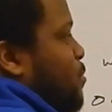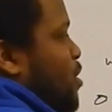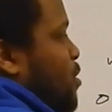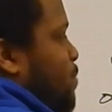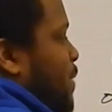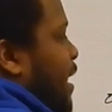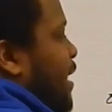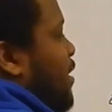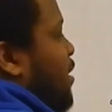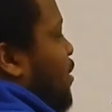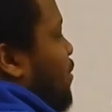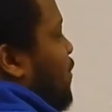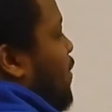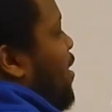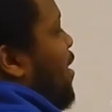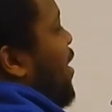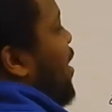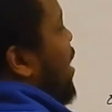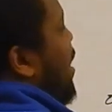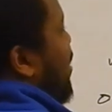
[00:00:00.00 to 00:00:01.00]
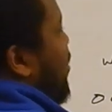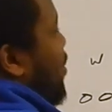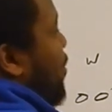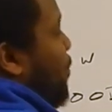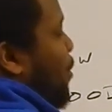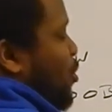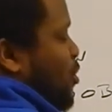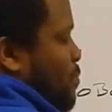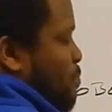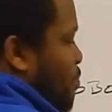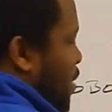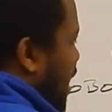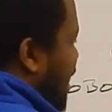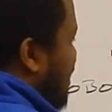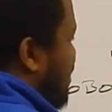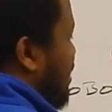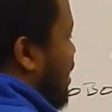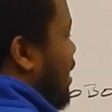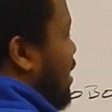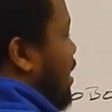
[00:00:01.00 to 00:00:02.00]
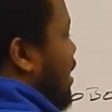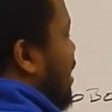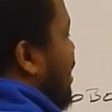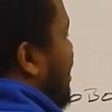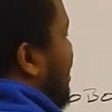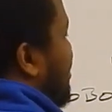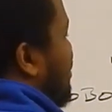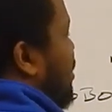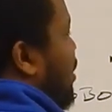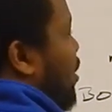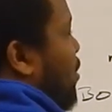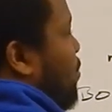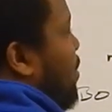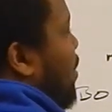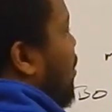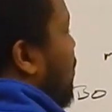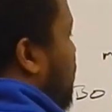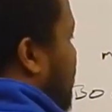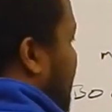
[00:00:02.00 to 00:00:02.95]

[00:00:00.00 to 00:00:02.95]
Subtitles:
perspective. The most basic is going to be the